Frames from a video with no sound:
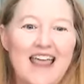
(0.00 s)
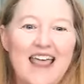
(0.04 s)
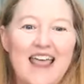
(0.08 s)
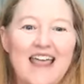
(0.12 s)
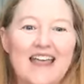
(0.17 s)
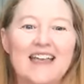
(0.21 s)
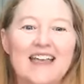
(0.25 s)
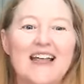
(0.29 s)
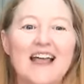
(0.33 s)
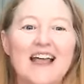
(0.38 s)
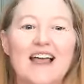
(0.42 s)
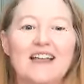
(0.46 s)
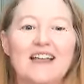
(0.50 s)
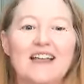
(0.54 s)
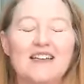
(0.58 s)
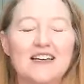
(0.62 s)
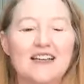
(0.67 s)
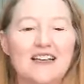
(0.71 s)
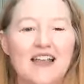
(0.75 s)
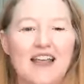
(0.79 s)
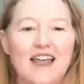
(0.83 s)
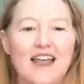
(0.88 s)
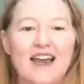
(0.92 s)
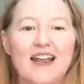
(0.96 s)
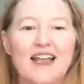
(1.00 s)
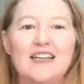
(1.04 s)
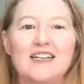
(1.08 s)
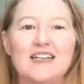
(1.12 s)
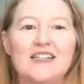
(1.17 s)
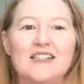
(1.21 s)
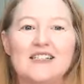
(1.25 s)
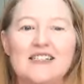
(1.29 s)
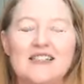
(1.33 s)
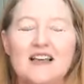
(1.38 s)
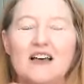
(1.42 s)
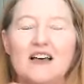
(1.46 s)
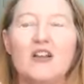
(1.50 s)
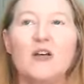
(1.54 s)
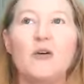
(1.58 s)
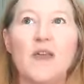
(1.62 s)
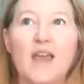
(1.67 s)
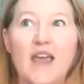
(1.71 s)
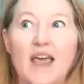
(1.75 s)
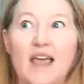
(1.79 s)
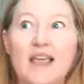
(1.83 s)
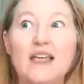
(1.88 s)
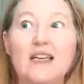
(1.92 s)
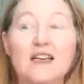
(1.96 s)
And I just thought,
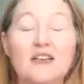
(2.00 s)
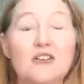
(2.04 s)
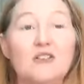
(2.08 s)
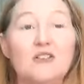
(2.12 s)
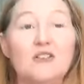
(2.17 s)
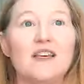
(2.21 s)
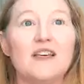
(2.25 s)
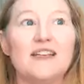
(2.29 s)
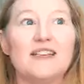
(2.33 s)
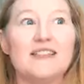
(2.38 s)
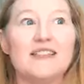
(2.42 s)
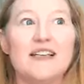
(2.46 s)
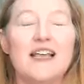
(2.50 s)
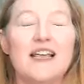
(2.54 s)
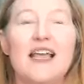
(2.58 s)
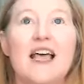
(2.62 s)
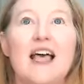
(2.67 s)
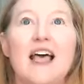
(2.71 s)
okay, I can do this.